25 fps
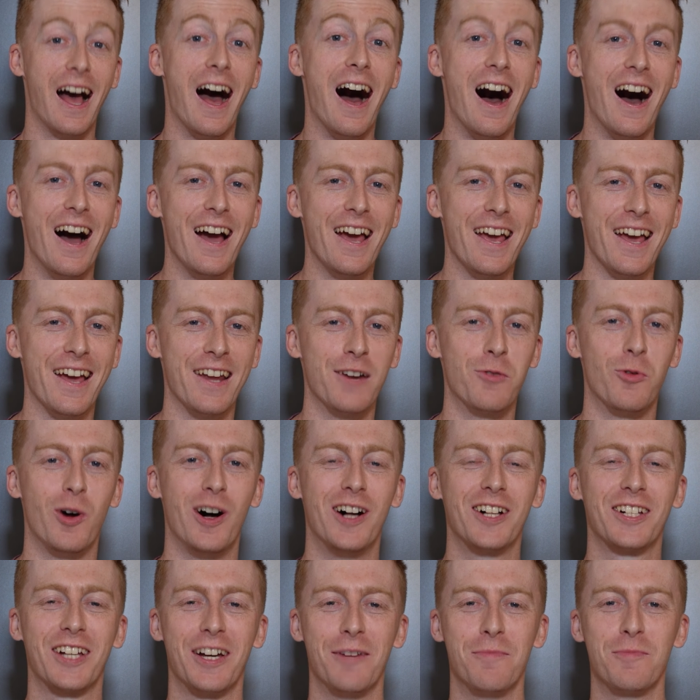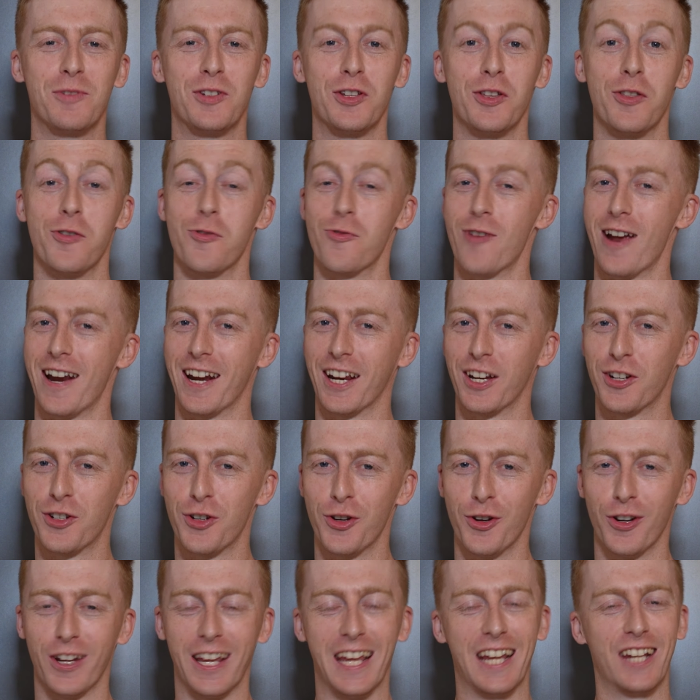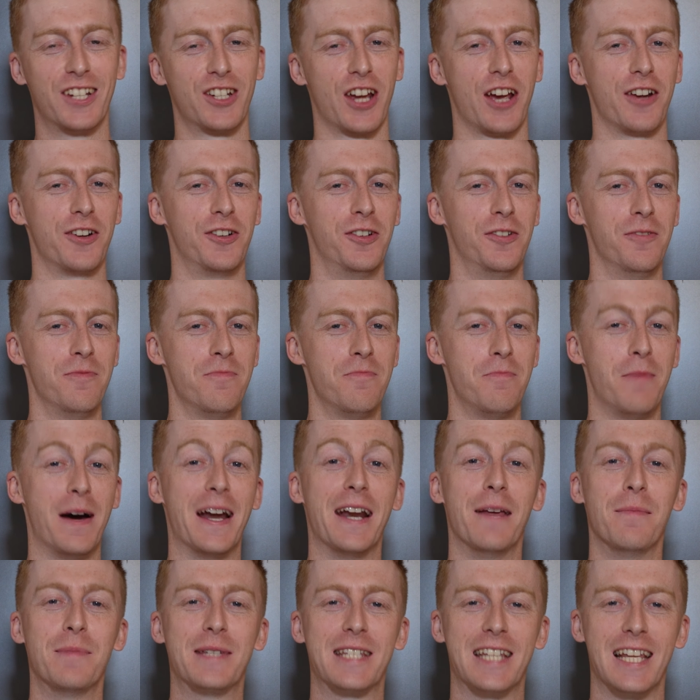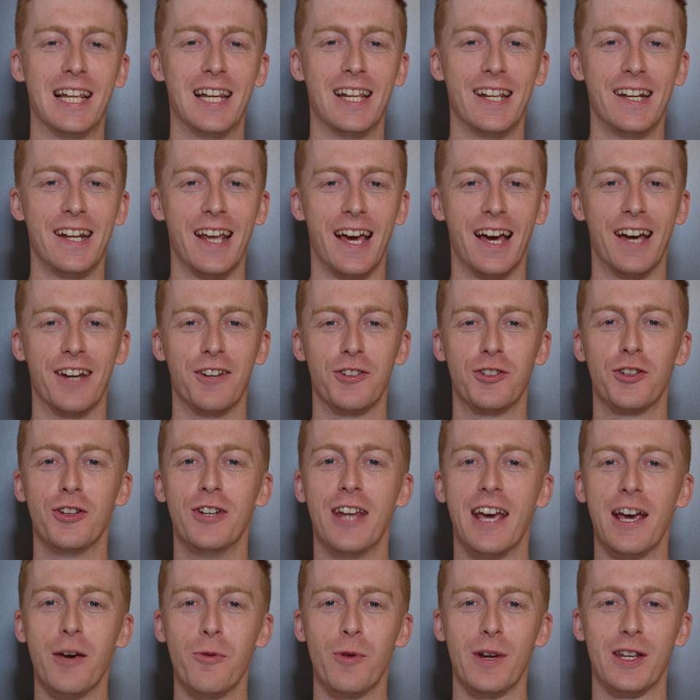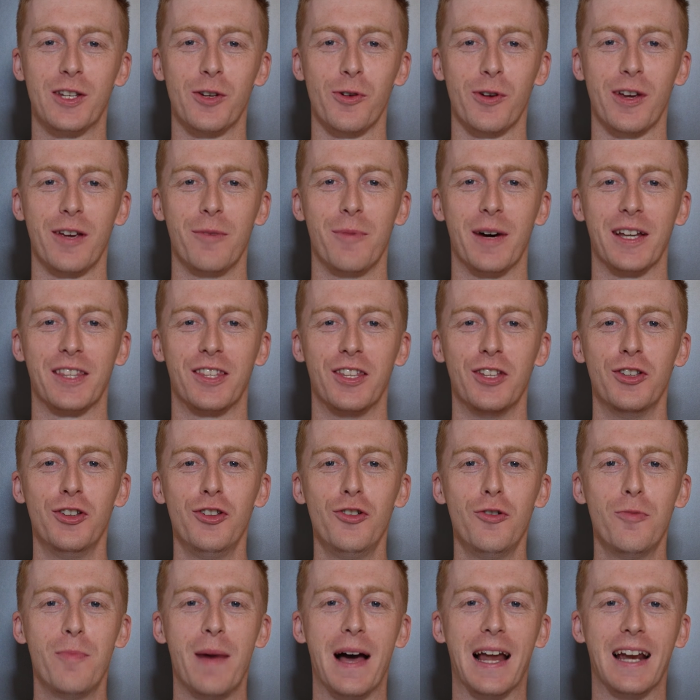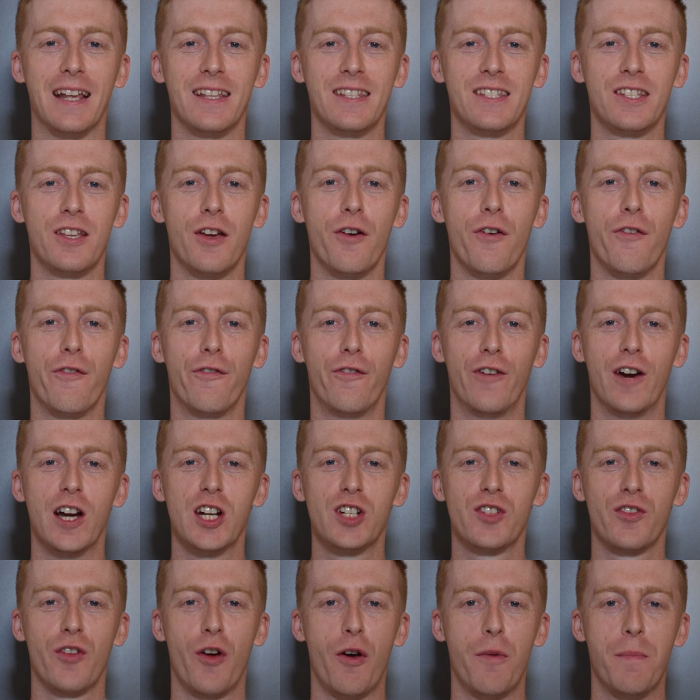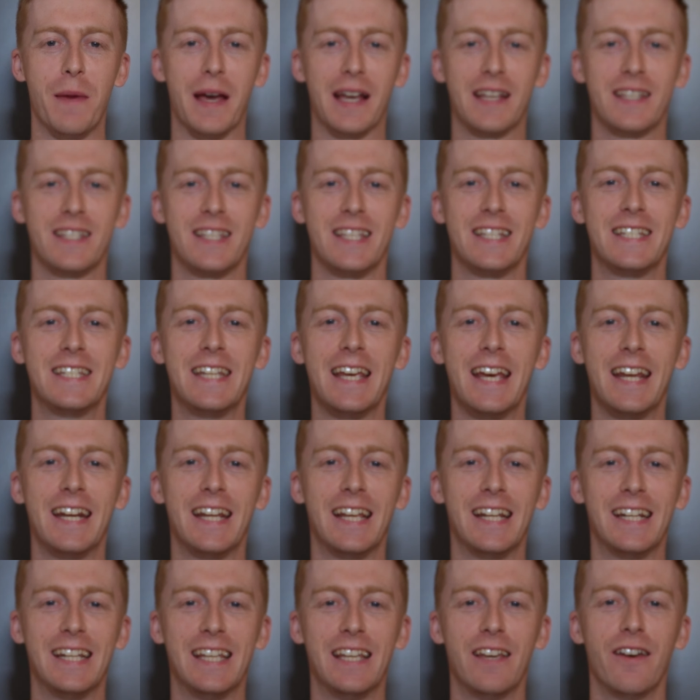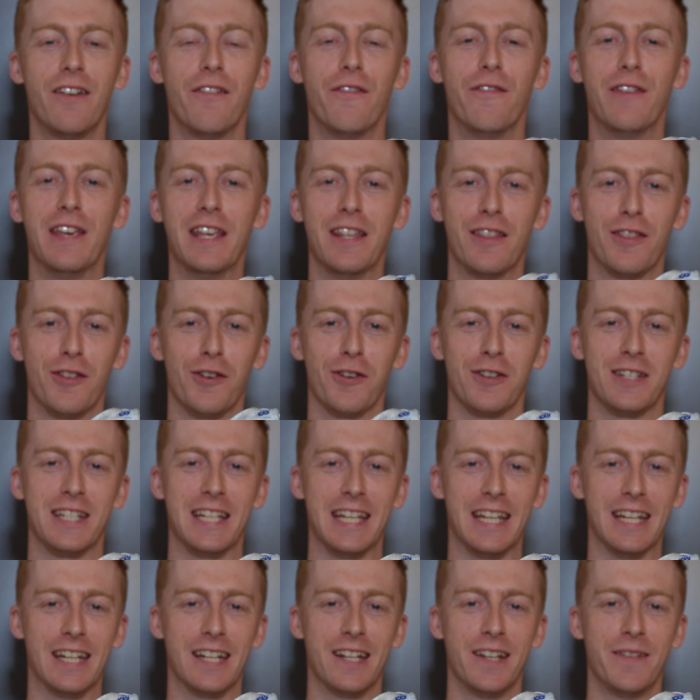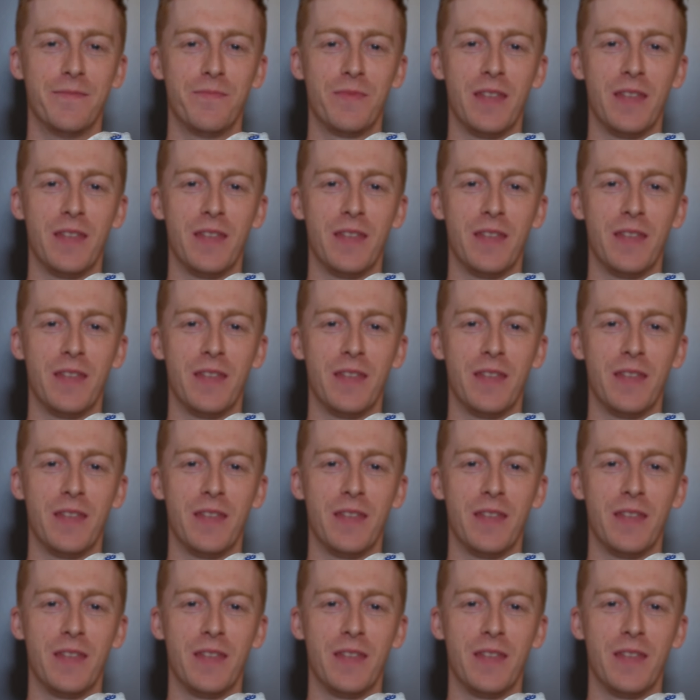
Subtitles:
Hi and welcome to the Running Shoe Geek channel. My name's Dylan and today we're talking about the New Balance Fresh Foam X 1080 V13.